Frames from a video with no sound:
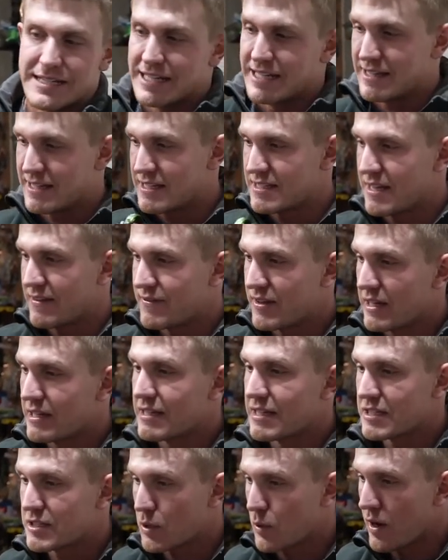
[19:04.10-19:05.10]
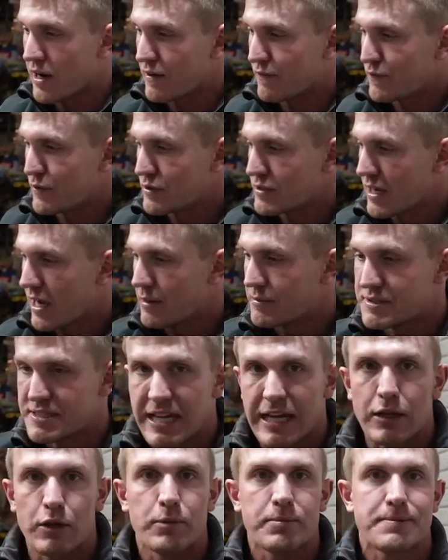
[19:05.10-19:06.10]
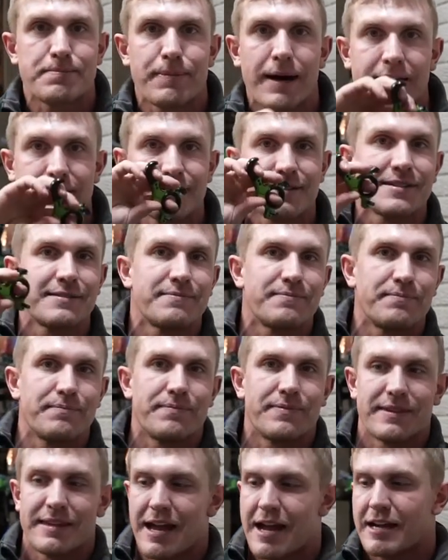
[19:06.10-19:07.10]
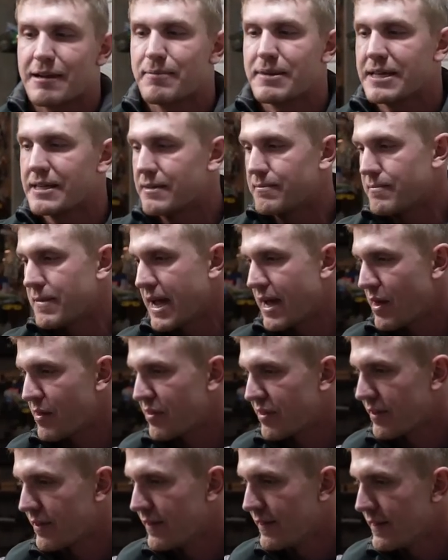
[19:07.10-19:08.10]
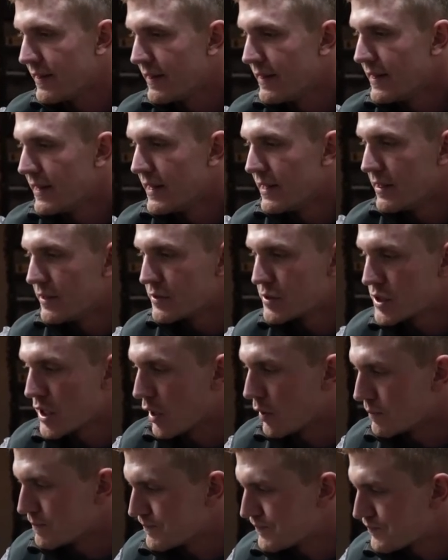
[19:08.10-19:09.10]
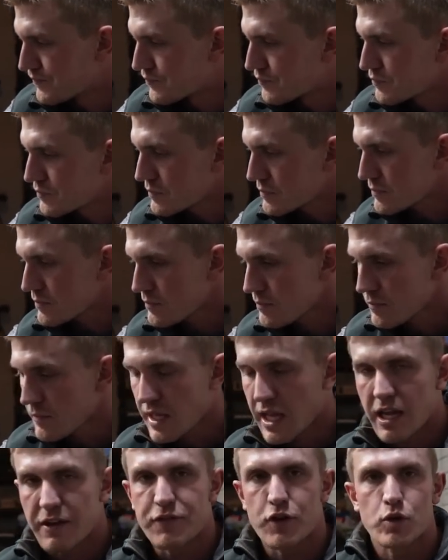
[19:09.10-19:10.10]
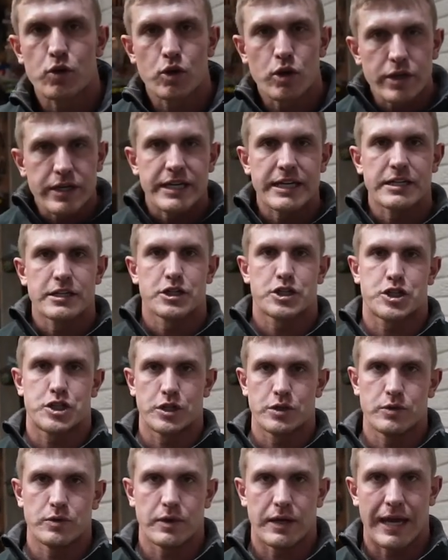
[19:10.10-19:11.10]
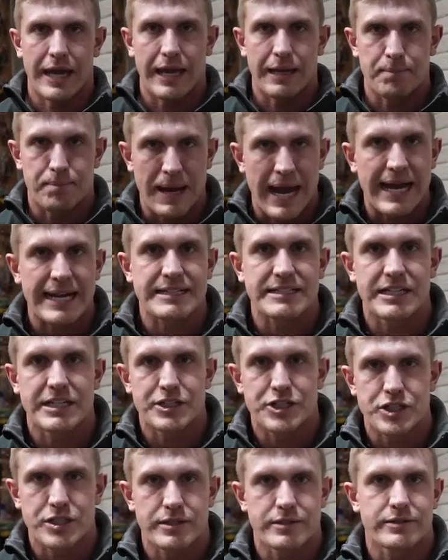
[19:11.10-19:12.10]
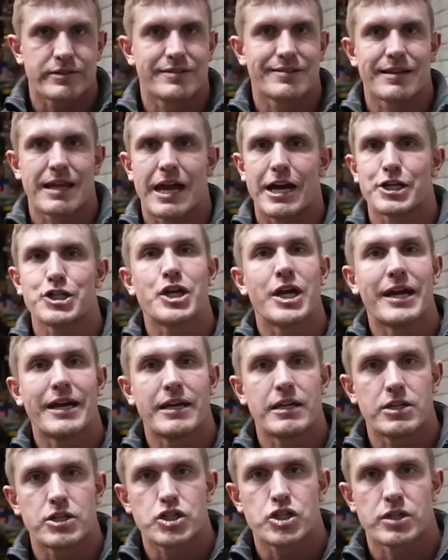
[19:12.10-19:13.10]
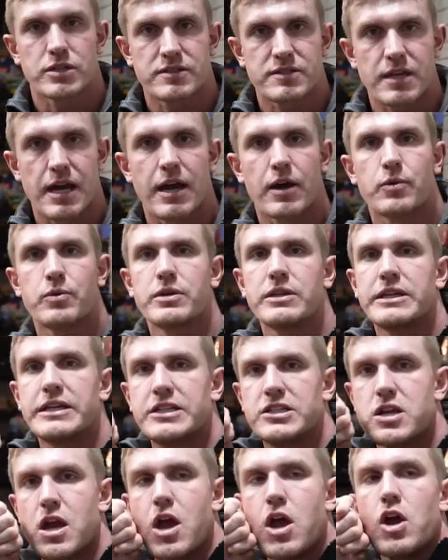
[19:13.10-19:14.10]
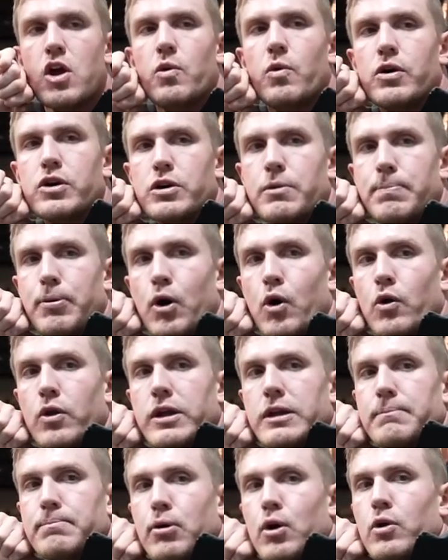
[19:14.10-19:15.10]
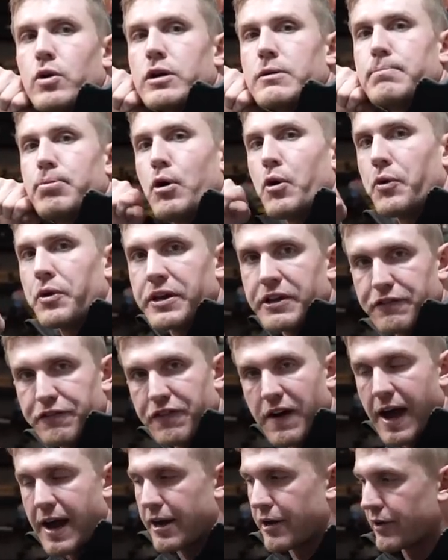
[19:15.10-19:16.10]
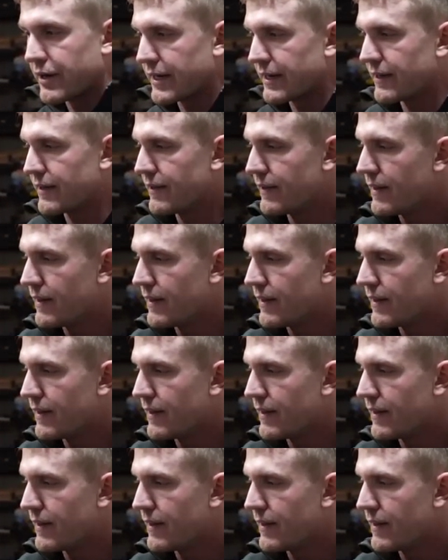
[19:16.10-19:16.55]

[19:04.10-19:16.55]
teeth because I've done this quite a few times. D-loops busting, knocked me in the mouth. So if you're looking to shoot a back tension slash hinge style release where you're pulling, pulling, pulling, firing,